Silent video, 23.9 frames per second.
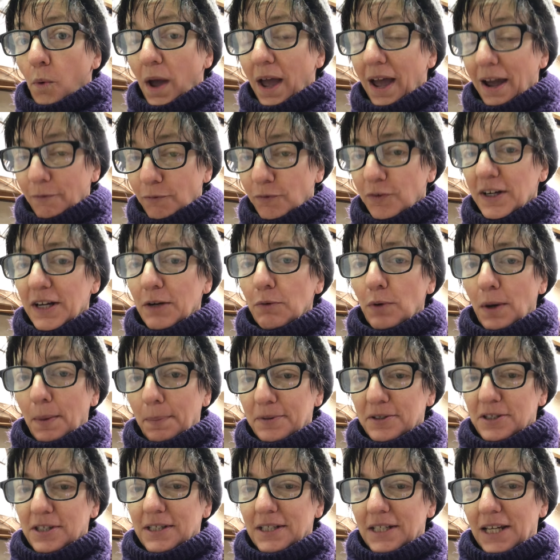Every
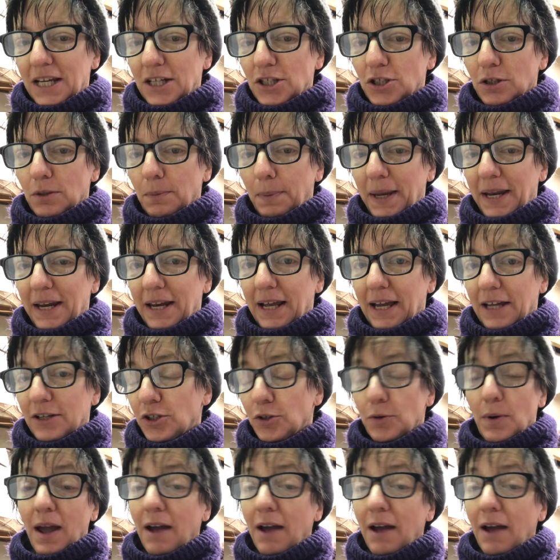representational painting I do,